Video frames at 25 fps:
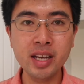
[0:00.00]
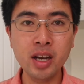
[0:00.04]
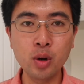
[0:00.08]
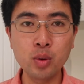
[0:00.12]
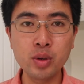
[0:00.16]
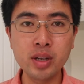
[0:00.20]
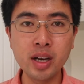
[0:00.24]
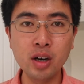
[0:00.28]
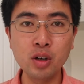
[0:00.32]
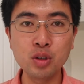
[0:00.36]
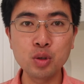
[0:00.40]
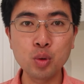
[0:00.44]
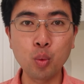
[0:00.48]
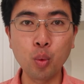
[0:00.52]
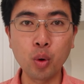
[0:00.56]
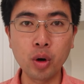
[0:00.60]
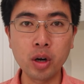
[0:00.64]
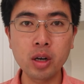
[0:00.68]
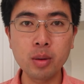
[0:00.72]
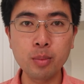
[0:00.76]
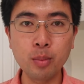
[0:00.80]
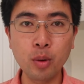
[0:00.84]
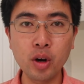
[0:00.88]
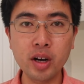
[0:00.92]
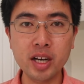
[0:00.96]
hotels
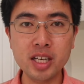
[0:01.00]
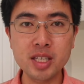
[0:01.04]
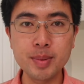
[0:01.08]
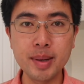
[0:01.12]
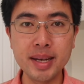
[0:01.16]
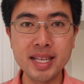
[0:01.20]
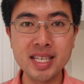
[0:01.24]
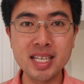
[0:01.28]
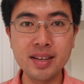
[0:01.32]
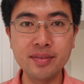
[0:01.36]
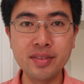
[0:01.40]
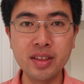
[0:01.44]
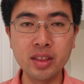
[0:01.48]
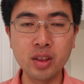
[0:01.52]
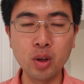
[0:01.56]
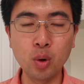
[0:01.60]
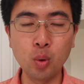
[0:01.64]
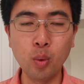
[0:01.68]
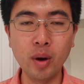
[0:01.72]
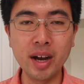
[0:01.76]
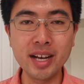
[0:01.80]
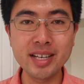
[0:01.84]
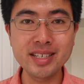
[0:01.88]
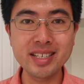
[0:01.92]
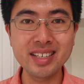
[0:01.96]
weren't more expensive than the
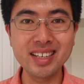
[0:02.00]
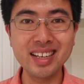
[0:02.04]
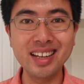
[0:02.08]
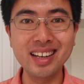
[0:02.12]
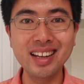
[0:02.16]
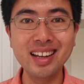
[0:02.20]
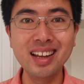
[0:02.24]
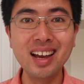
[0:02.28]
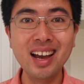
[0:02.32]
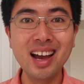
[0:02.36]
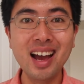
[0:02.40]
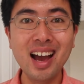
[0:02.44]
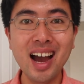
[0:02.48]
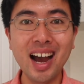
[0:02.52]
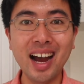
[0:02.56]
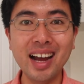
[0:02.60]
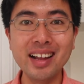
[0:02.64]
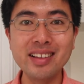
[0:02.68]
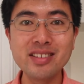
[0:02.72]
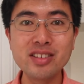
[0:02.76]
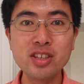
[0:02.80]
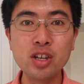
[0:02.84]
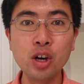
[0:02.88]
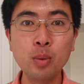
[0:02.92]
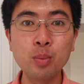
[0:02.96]
Westin,
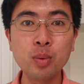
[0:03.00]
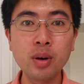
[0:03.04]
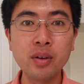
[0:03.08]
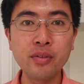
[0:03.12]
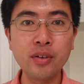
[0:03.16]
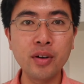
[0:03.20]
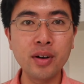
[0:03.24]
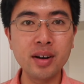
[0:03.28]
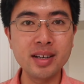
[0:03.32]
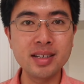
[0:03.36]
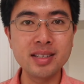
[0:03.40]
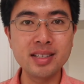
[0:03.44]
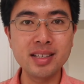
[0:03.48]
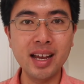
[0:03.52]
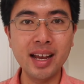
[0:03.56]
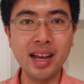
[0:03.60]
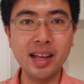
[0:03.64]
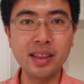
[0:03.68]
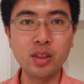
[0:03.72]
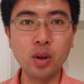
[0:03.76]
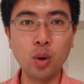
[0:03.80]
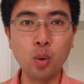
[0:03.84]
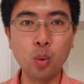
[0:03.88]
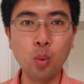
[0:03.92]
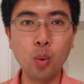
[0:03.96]
I'd still prefer to stay
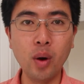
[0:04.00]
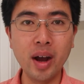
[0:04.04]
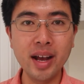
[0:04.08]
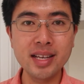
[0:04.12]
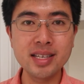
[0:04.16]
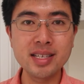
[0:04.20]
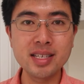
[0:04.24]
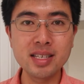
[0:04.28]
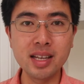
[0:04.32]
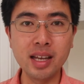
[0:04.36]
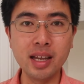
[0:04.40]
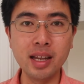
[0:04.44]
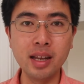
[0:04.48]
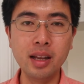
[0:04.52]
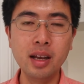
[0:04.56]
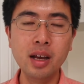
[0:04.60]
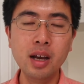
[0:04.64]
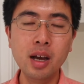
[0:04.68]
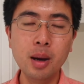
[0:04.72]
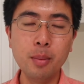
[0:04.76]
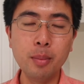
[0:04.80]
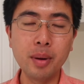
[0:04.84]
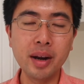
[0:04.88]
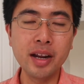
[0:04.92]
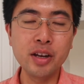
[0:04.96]
at the Westin,
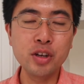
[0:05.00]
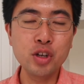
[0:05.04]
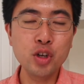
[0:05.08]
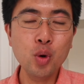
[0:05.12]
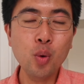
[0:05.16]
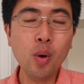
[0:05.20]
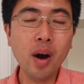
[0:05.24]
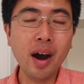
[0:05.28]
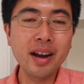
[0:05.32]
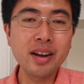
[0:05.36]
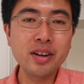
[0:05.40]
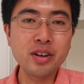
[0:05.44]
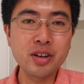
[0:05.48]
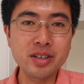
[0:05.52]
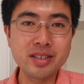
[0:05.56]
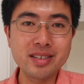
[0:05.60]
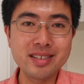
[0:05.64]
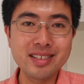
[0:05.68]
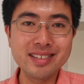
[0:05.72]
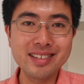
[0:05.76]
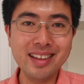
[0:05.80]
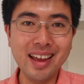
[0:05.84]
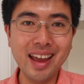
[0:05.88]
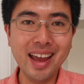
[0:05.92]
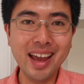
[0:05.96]
but I do
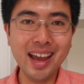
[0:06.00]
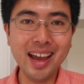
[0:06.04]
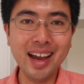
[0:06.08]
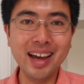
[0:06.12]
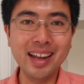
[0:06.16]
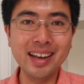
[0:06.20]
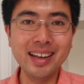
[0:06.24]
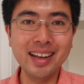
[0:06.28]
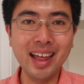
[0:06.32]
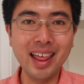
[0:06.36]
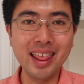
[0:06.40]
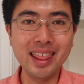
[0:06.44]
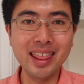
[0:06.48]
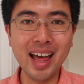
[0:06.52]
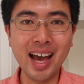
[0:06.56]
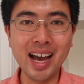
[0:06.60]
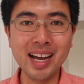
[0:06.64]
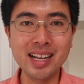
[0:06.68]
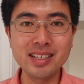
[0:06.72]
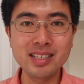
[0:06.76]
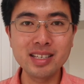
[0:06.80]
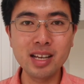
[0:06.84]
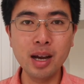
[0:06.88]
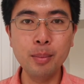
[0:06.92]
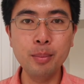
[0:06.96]
understand
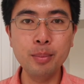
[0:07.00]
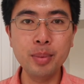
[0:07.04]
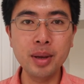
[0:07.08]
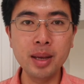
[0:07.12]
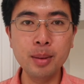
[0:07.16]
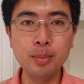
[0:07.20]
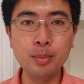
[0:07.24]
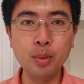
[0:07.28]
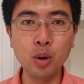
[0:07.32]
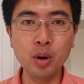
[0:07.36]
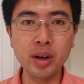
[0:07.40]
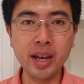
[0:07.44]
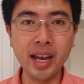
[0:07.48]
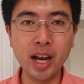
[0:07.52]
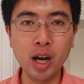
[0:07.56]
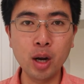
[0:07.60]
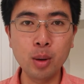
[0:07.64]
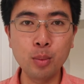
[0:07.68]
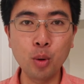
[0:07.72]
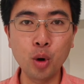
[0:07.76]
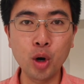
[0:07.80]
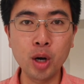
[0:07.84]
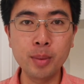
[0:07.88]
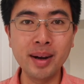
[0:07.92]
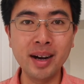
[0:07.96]
that some people
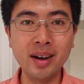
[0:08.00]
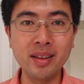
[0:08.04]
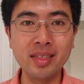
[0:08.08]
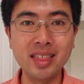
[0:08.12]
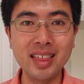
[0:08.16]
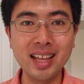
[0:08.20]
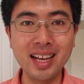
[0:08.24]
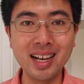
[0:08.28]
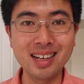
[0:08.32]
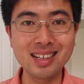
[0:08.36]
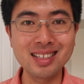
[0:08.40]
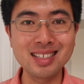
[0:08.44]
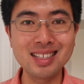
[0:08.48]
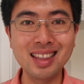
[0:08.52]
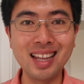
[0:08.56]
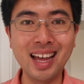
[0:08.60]
care more about things